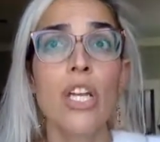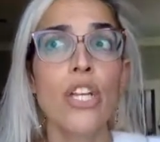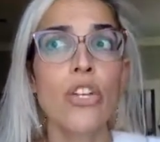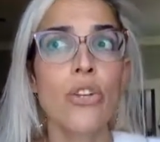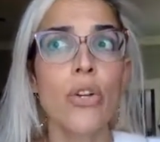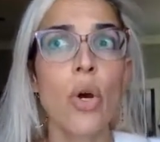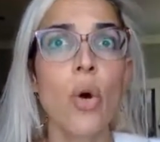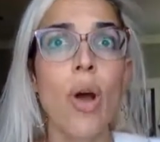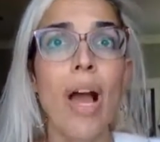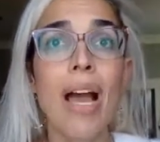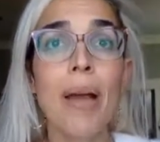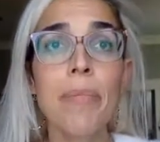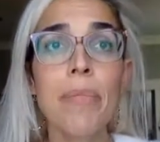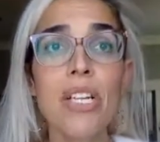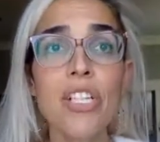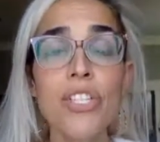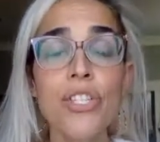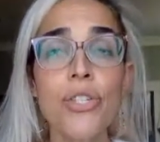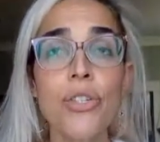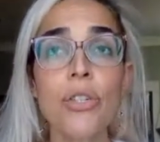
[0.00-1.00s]
I'm not
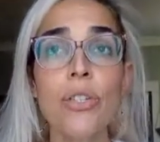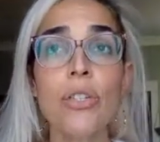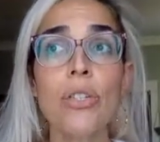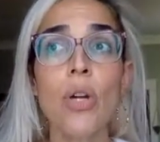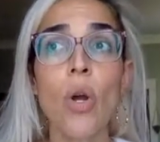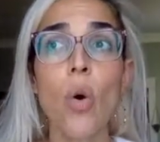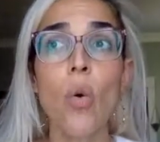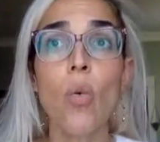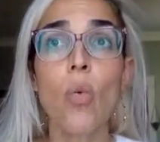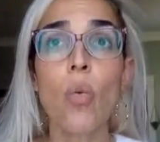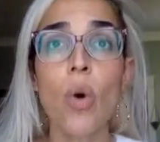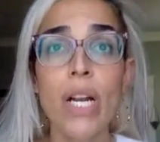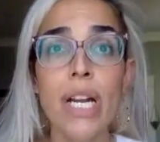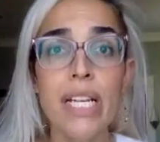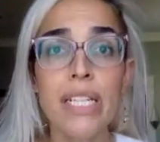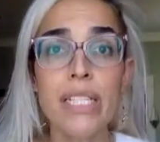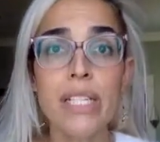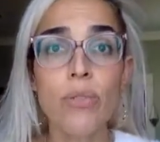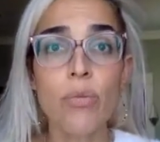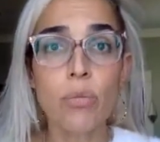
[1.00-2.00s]
sure what I
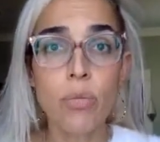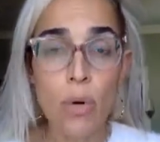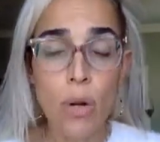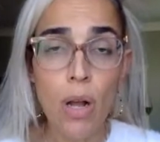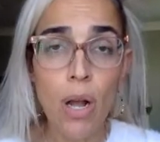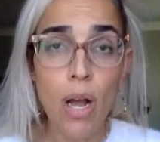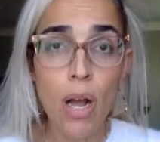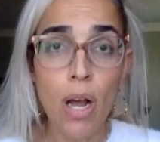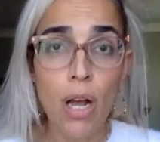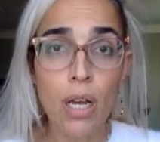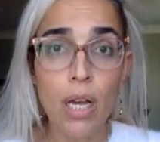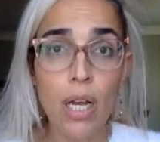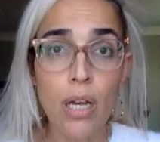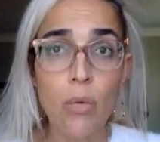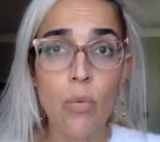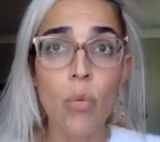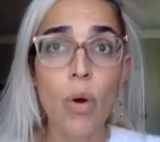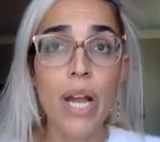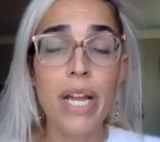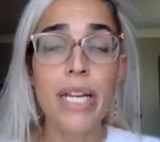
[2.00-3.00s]
did wrong.
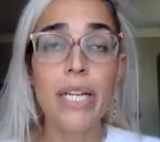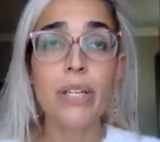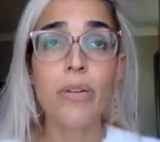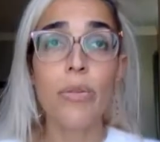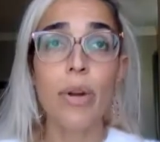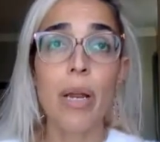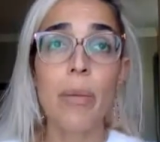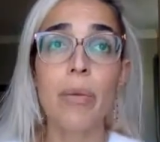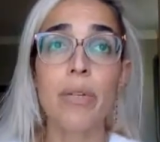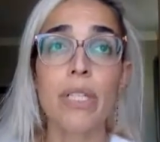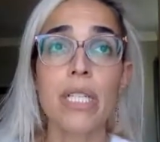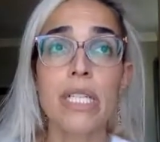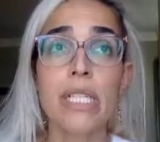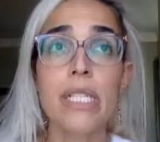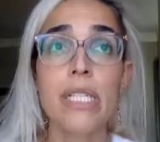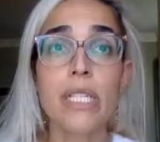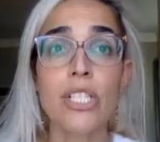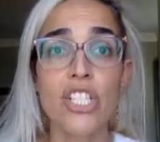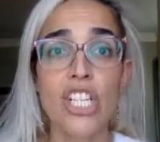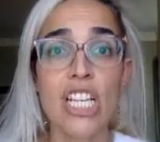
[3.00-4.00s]
Why did Grammarly
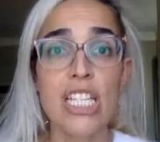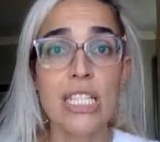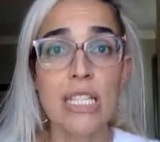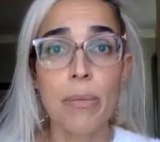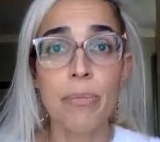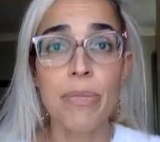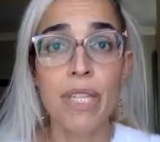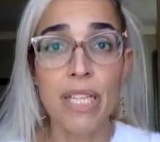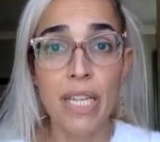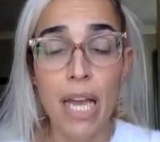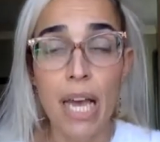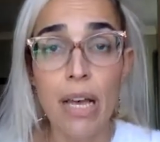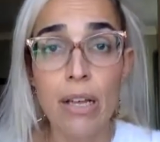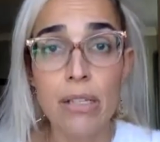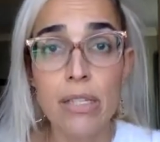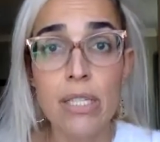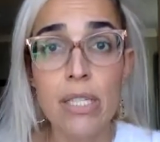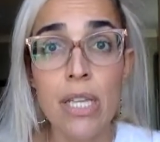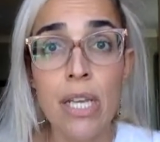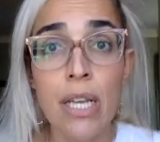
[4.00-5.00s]
suggest something
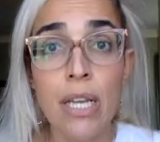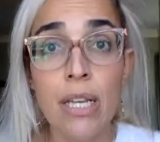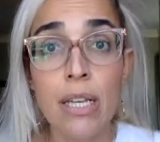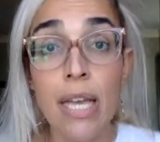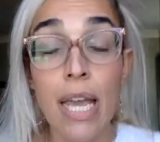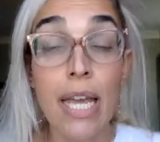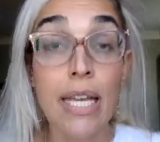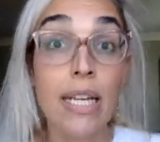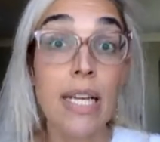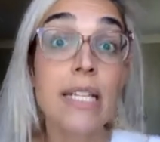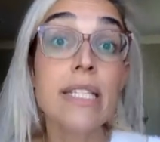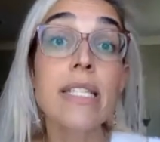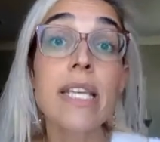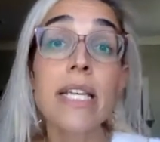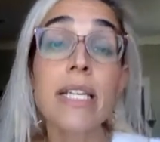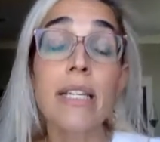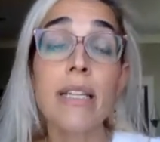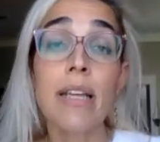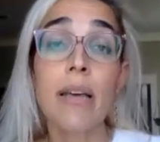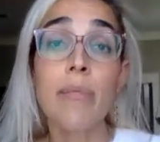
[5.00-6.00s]
else? And I say
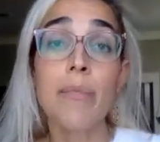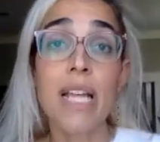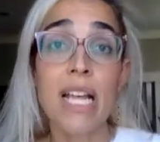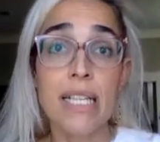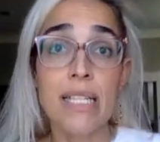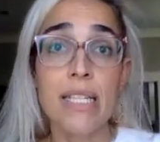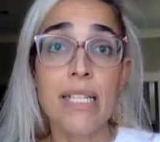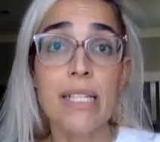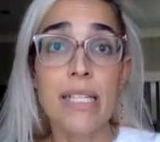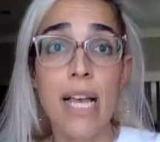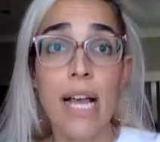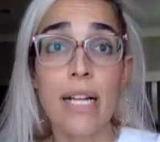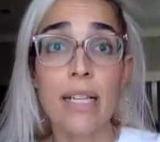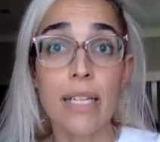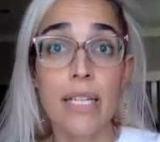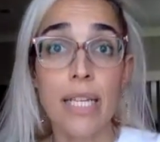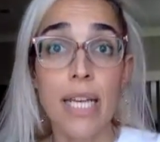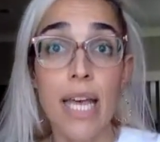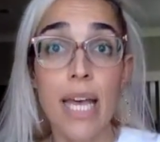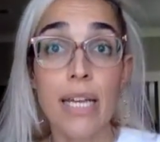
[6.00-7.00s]
to them, that's
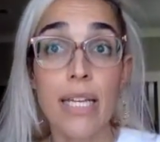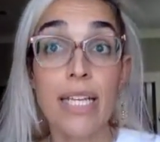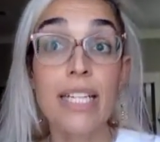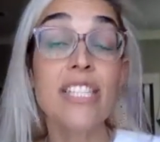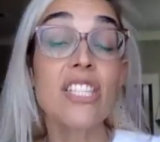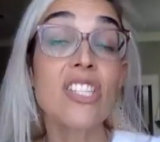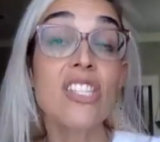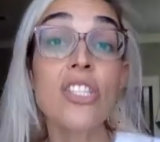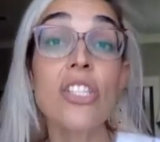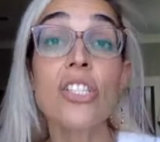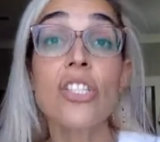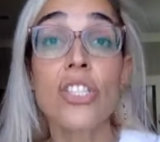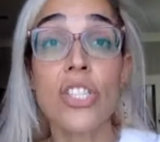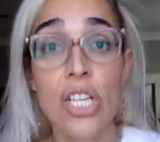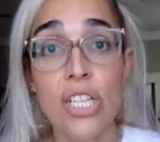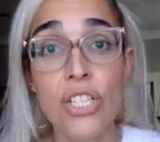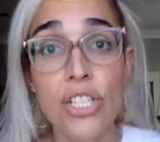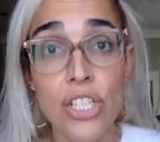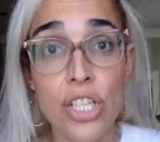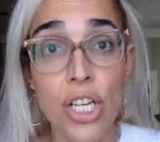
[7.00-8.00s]
exactly it. It's a
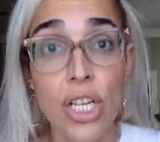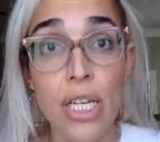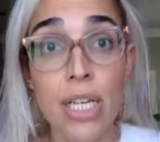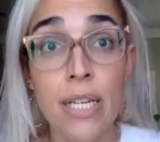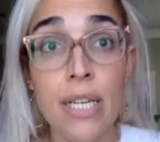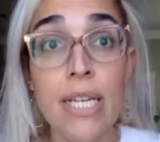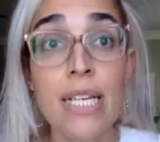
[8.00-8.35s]
suggestion.